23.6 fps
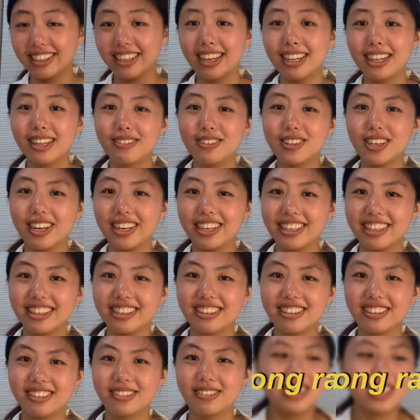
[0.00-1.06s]
I love Shinee.
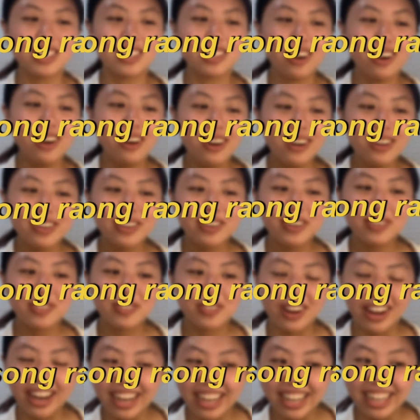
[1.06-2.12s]
Song
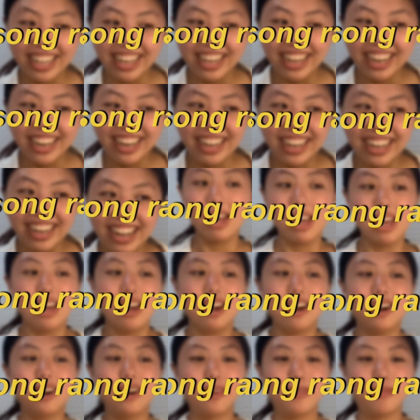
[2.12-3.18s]
rating.
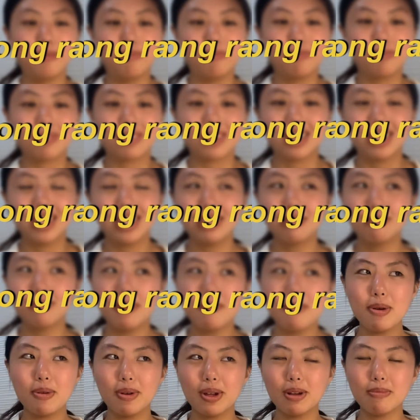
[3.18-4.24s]
This might
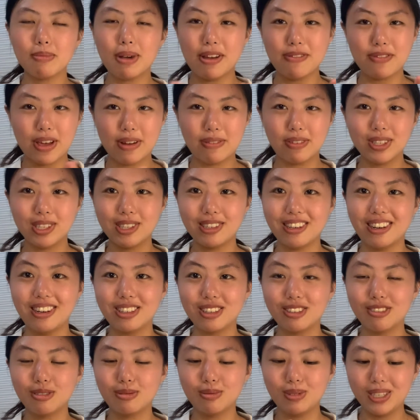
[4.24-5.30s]
be one of my favorite
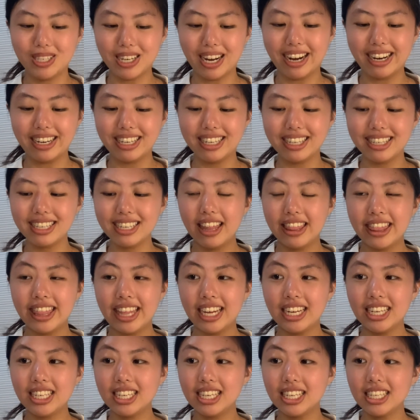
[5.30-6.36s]
songs from Shinee.
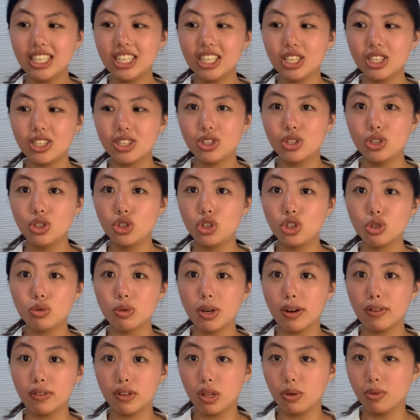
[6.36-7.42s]
They can just do
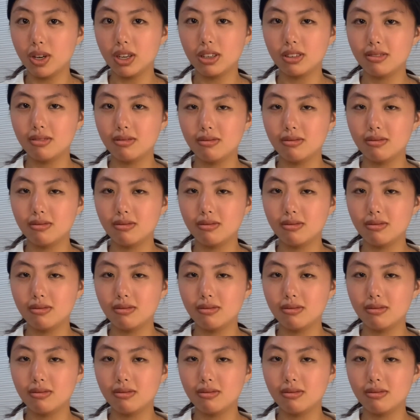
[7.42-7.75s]
whatever they want.